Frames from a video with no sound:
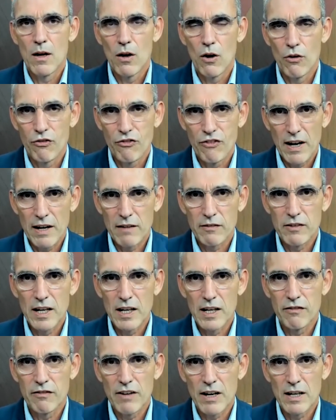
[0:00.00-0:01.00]
a 5
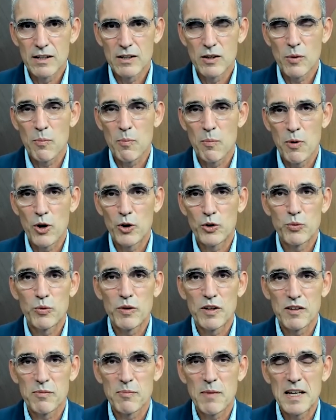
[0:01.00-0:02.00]
day event, but
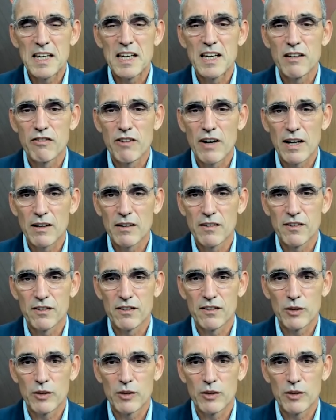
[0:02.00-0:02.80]
with many events